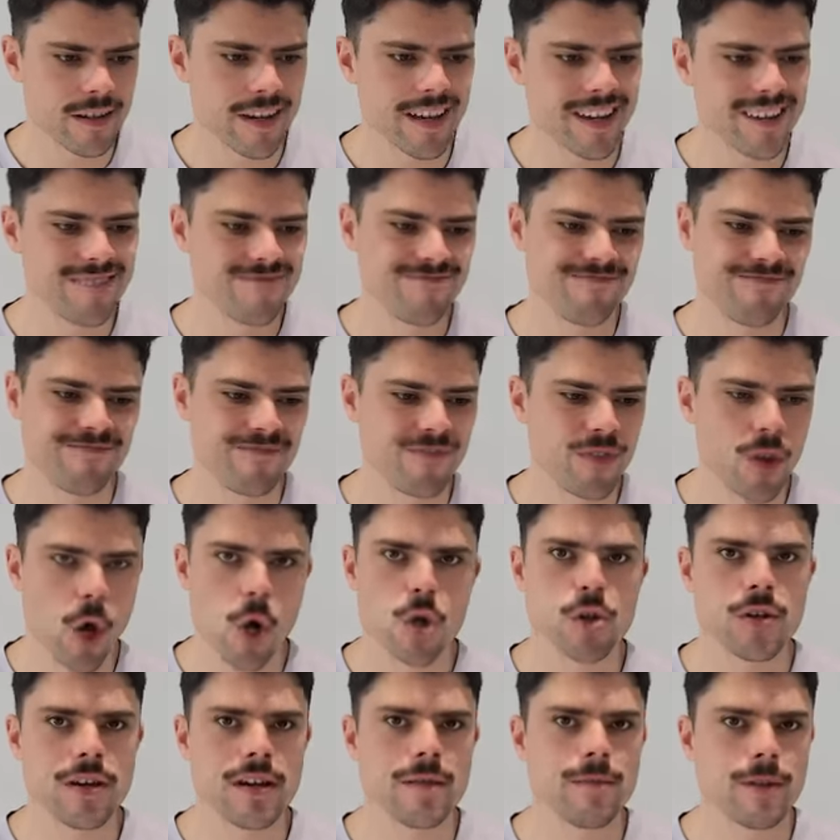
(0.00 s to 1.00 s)
Again,
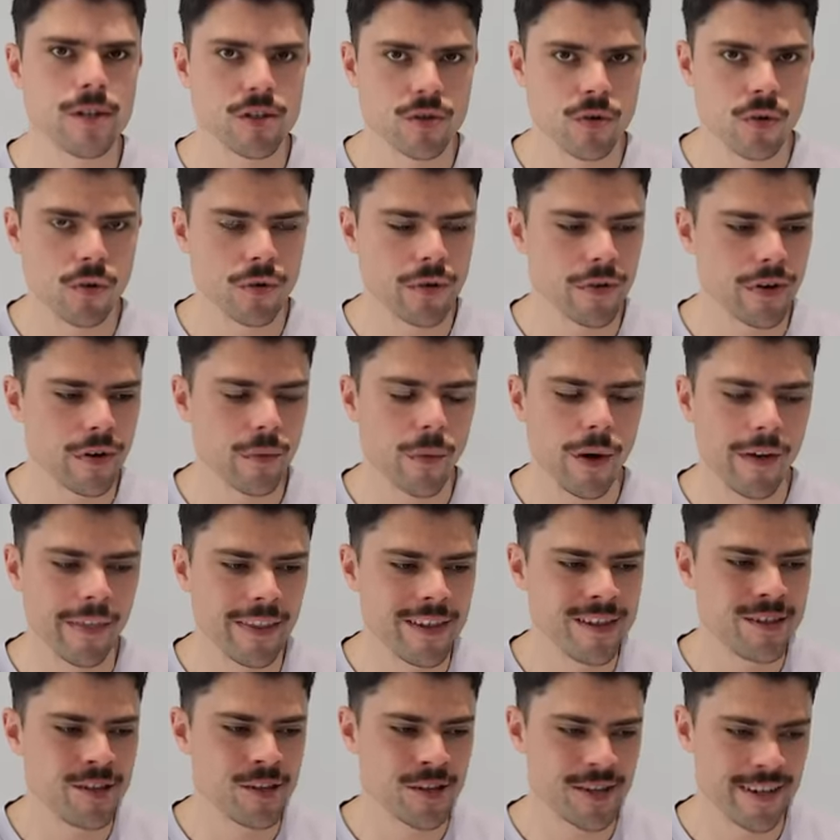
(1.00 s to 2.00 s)
no team has gone there and won
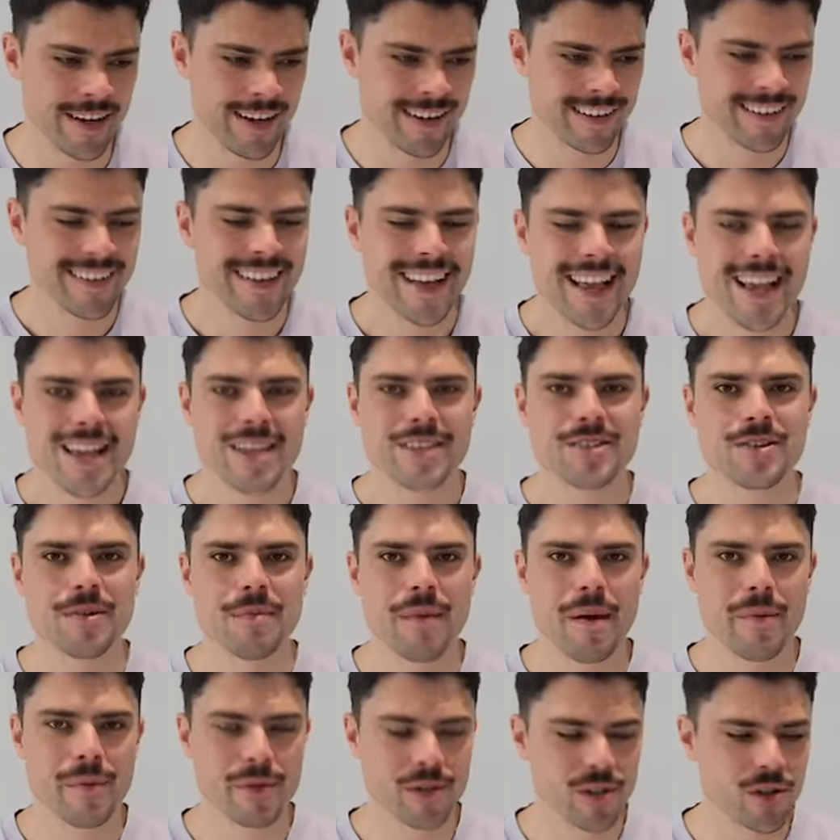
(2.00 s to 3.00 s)
this year, so
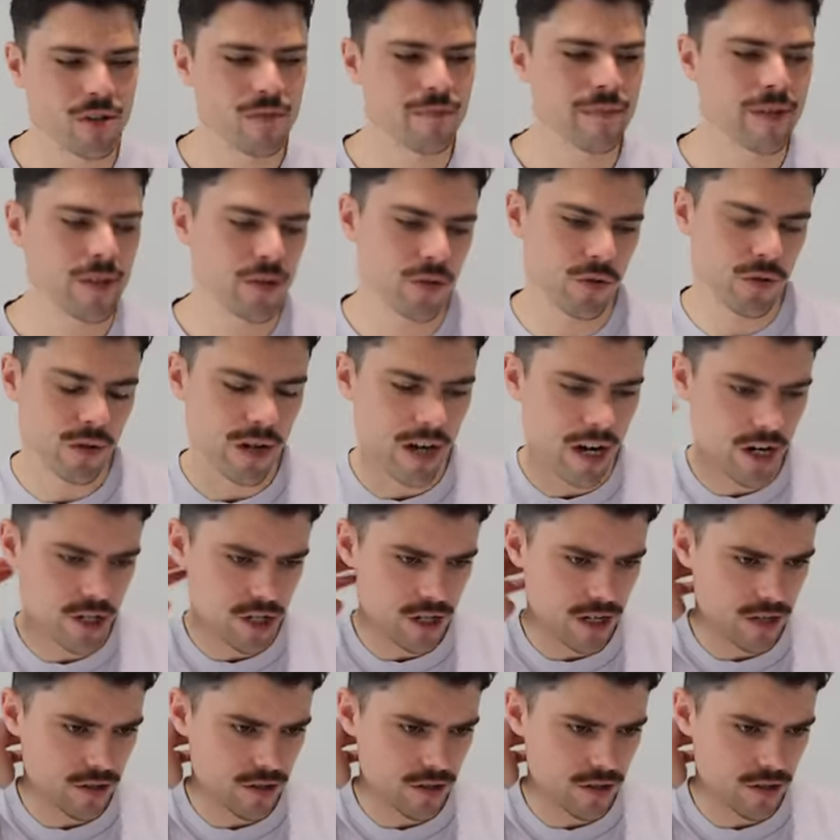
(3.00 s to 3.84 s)
maybe we shouldn't be too harsh.